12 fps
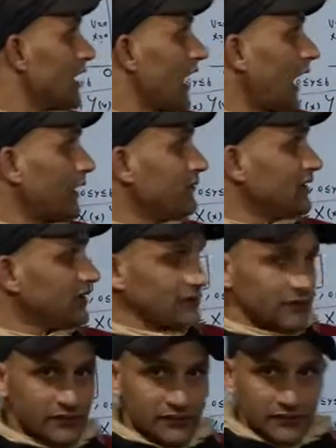I will
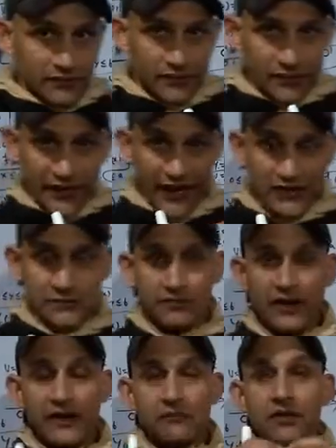
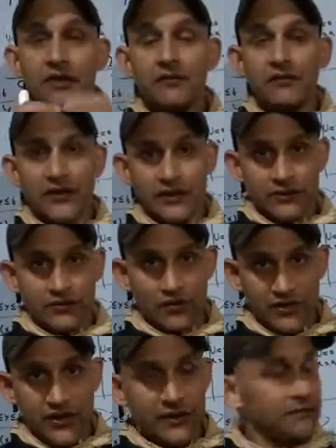explain briefly.
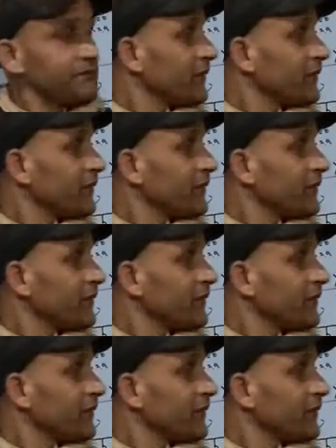Okay,